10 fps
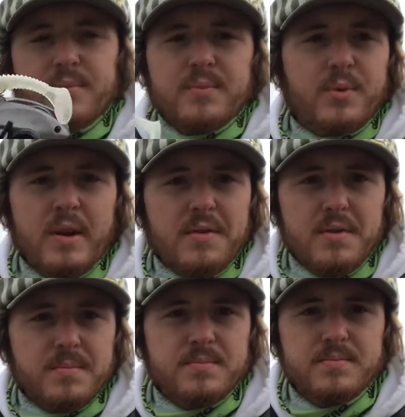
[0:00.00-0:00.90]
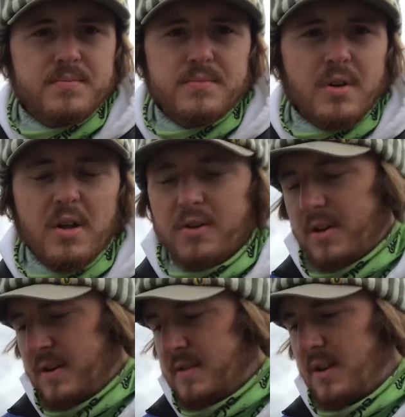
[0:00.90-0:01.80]
whatever color it
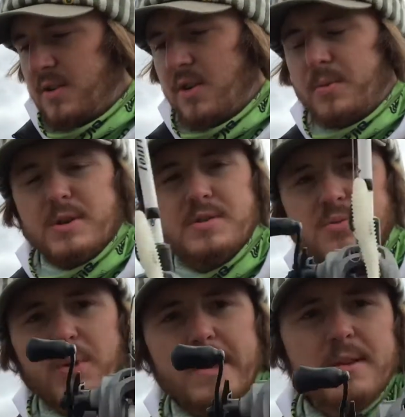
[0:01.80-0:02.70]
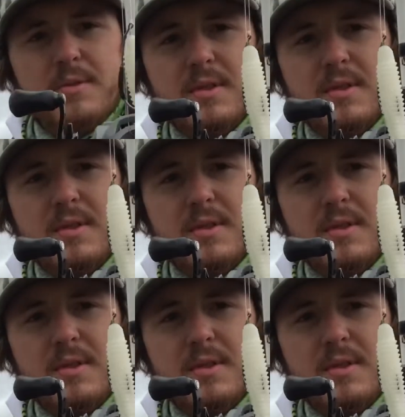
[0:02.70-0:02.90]
is, I don't know, but it's just white,